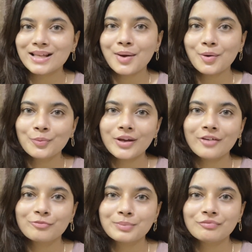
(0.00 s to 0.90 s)
guys, I hope you
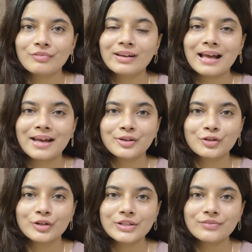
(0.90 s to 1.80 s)
have been well, and
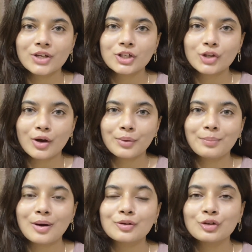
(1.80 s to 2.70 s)
in today's video I'll
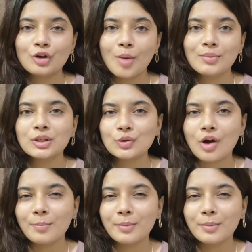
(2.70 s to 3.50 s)
talk about normal